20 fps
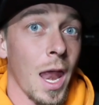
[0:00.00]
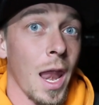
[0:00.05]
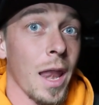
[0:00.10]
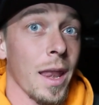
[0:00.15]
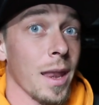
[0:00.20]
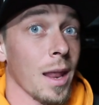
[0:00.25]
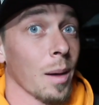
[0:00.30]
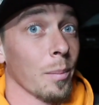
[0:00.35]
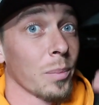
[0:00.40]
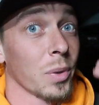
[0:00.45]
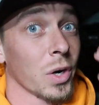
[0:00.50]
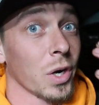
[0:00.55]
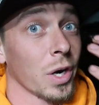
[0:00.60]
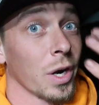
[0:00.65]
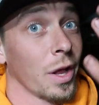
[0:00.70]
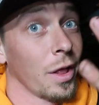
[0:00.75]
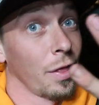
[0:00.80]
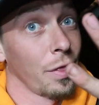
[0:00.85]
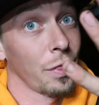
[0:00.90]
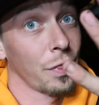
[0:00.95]

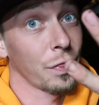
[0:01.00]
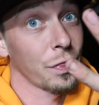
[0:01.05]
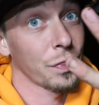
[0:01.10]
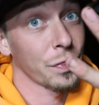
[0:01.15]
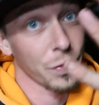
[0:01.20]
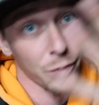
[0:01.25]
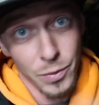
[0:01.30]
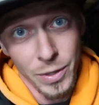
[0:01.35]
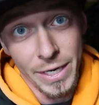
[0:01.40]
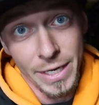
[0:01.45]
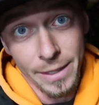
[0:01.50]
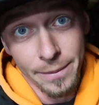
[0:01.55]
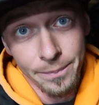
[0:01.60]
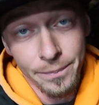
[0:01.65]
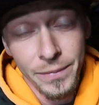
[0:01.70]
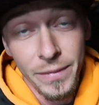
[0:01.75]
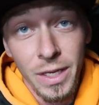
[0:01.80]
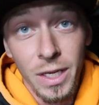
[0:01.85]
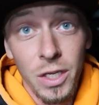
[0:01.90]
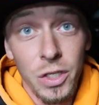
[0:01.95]
Number three.
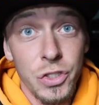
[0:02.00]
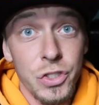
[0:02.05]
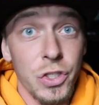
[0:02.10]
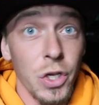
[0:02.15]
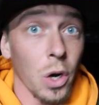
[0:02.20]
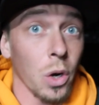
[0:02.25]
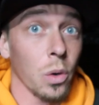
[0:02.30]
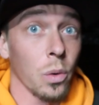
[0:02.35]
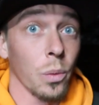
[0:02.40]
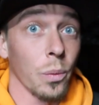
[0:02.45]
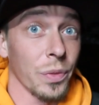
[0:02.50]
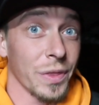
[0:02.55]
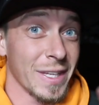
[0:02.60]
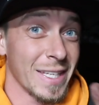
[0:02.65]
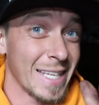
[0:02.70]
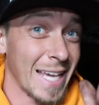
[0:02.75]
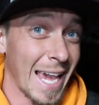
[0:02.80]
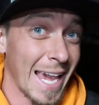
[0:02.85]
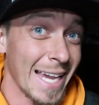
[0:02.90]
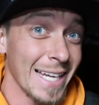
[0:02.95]
So
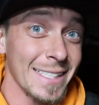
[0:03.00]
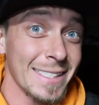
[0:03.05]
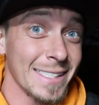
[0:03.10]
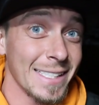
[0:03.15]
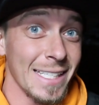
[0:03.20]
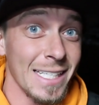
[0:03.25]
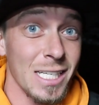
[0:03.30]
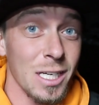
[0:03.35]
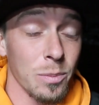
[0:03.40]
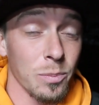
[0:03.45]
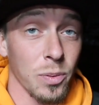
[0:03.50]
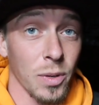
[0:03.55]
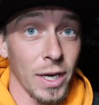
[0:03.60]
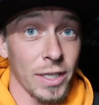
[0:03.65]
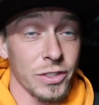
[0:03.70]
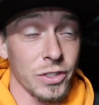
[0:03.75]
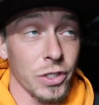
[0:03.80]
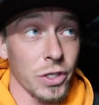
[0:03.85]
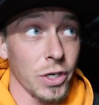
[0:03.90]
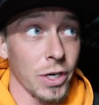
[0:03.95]
the AC
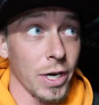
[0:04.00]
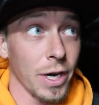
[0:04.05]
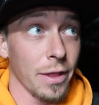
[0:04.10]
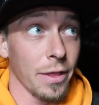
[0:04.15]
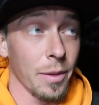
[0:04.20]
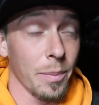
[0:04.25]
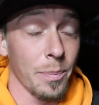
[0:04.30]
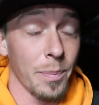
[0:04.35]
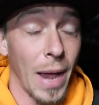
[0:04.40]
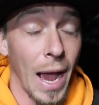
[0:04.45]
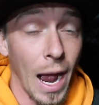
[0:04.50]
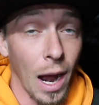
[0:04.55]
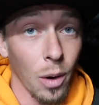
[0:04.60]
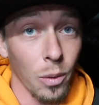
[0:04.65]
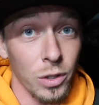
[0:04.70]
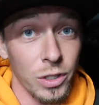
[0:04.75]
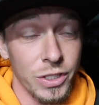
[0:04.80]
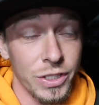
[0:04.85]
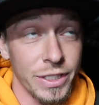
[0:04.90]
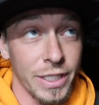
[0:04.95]
compressor, the
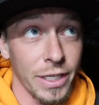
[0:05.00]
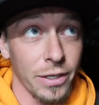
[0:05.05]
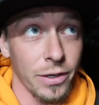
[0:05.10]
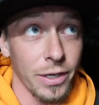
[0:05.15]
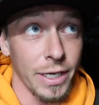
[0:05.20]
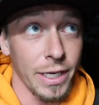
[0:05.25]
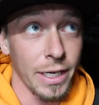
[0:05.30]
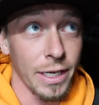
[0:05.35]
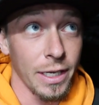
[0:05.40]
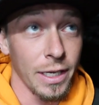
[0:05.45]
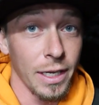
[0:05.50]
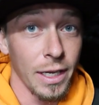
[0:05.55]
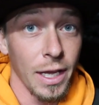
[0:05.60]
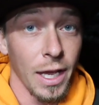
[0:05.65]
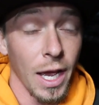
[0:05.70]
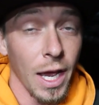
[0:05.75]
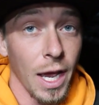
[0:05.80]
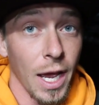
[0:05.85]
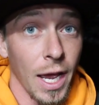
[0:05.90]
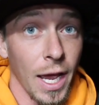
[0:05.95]
power steering,
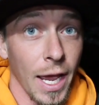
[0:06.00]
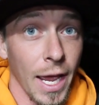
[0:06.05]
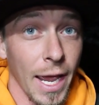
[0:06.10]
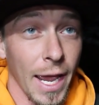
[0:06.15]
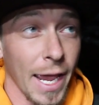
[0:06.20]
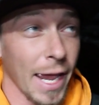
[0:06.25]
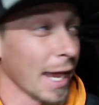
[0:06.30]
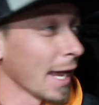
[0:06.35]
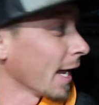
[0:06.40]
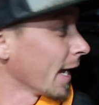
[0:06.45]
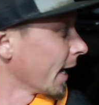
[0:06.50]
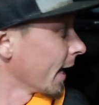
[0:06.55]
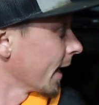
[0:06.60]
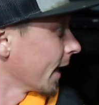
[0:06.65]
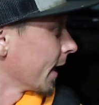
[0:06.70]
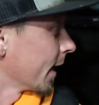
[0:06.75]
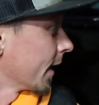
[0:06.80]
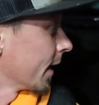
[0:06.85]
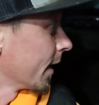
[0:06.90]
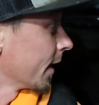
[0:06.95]

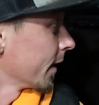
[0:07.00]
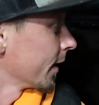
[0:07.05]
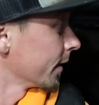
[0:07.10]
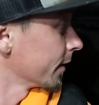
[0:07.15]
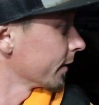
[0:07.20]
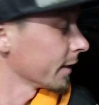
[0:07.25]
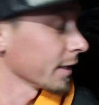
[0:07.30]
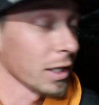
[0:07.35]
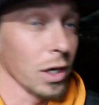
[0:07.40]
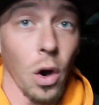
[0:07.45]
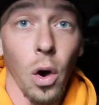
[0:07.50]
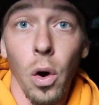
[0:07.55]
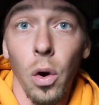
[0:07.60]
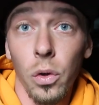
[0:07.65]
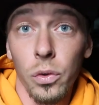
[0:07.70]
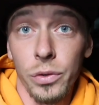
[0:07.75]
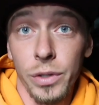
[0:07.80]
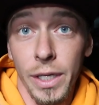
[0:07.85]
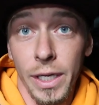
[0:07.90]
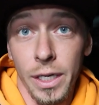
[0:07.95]
and the
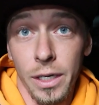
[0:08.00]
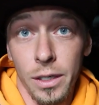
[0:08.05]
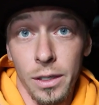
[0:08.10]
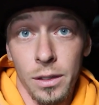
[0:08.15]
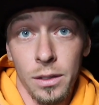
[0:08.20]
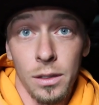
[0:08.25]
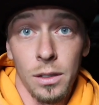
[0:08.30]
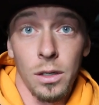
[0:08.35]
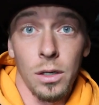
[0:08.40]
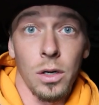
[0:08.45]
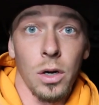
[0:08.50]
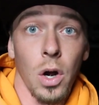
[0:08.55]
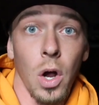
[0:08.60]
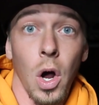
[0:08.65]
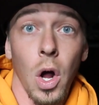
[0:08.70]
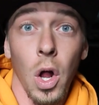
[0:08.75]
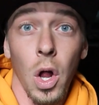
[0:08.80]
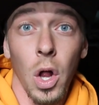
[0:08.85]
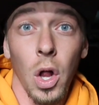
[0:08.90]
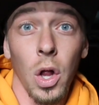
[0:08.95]
alternator are
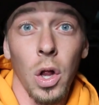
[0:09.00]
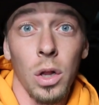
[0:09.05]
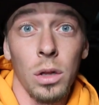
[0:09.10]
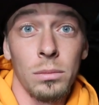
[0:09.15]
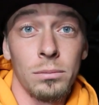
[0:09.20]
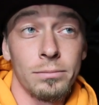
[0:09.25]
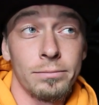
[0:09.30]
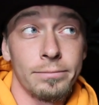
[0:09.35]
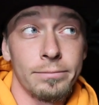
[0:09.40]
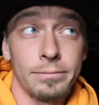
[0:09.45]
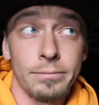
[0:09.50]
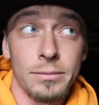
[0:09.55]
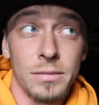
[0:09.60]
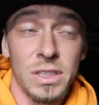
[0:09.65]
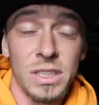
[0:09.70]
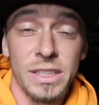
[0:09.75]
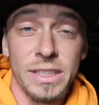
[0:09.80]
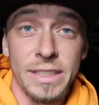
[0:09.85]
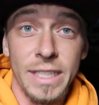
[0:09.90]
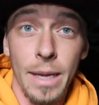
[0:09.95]
all
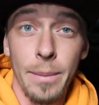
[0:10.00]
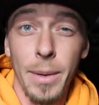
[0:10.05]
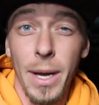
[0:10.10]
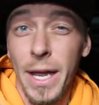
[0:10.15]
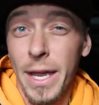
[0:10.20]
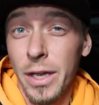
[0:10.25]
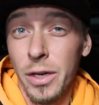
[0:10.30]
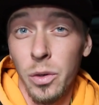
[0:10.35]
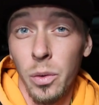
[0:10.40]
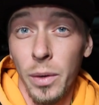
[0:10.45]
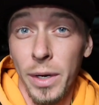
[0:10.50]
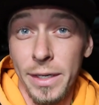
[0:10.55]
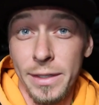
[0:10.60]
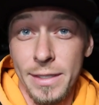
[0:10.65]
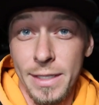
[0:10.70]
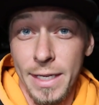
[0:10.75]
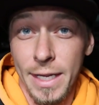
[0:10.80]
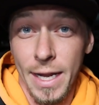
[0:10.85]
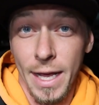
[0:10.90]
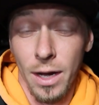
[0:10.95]
semi-annoying
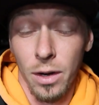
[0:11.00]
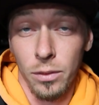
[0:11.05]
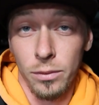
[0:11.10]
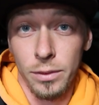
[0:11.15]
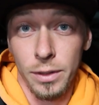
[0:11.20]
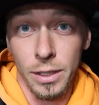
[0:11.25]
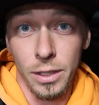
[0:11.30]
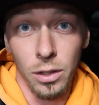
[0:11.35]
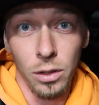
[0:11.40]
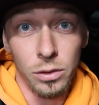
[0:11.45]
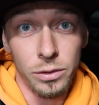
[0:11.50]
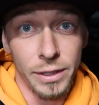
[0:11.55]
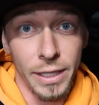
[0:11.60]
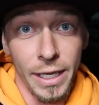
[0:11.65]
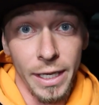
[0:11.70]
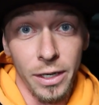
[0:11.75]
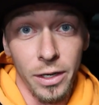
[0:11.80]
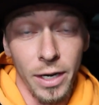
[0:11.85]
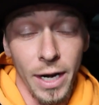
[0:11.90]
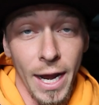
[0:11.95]
to get out. The
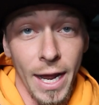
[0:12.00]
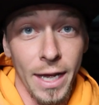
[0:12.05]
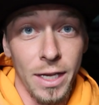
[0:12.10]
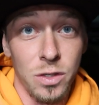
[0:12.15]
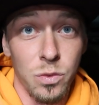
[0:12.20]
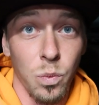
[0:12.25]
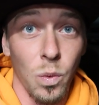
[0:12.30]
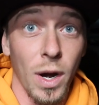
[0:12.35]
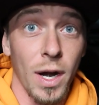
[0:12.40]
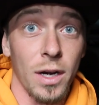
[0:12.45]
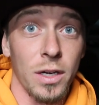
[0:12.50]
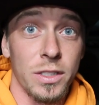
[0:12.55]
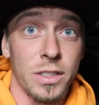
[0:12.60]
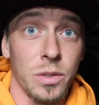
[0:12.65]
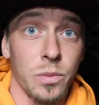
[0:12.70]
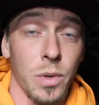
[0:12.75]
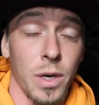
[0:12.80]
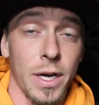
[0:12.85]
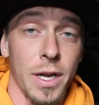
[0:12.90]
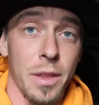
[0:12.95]
alternator has wires
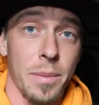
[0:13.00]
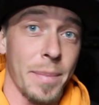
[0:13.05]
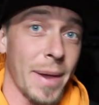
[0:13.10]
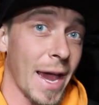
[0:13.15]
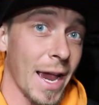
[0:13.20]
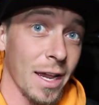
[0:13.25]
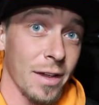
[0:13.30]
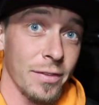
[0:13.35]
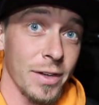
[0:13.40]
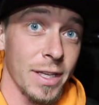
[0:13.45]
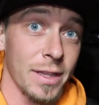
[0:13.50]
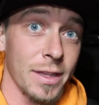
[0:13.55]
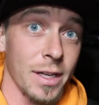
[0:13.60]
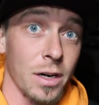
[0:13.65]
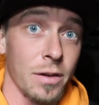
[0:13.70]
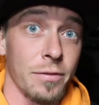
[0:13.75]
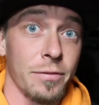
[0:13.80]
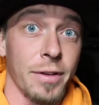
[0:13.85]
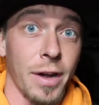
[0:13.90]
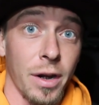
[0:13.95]
that run in the back of it that
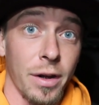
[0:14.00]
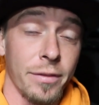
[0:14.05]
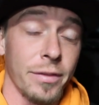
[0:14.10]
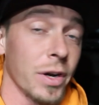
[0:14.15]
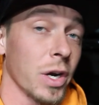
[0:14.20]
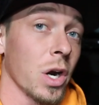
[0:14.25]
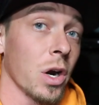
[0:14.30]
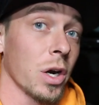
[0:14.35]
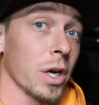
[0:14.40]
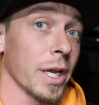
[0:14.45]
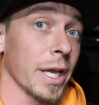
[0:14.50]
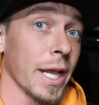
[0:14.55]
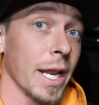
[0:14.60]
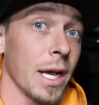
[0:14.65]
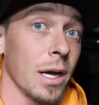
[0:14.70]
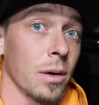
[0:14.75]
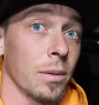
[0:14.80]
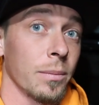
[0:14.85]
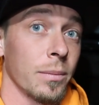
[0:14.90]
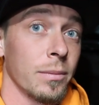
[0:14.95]
are very, very hard to get
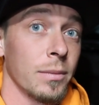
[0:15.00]
out.